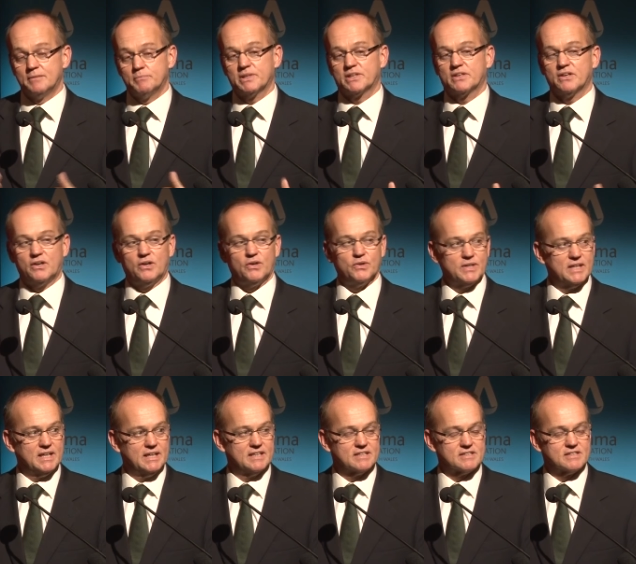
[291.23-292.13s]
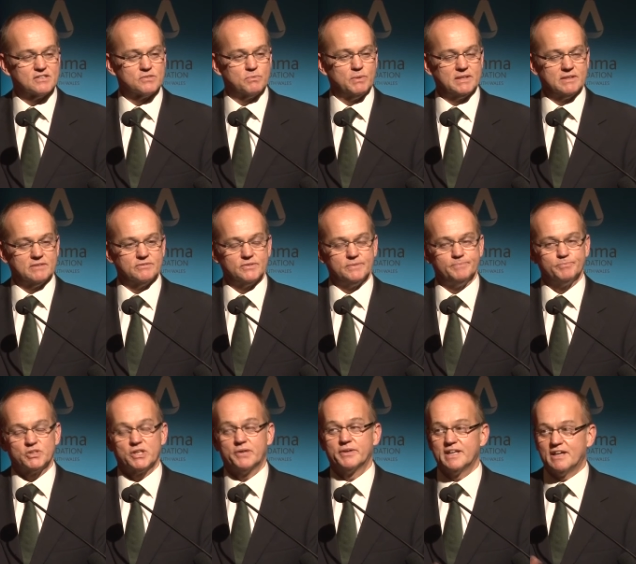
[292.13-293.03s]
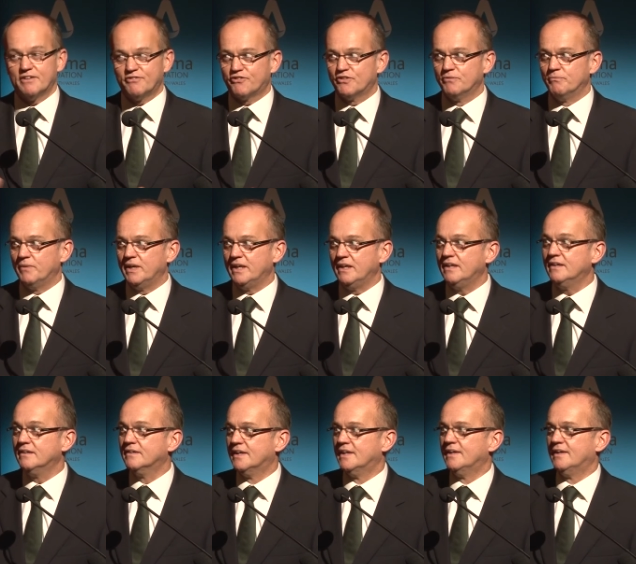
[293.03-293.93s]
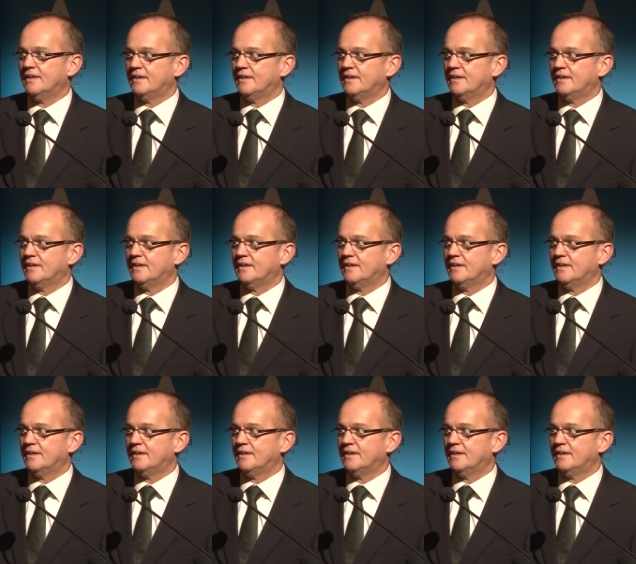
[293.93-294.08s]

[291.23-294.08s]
But the whole cast is wonderful. So enough from me.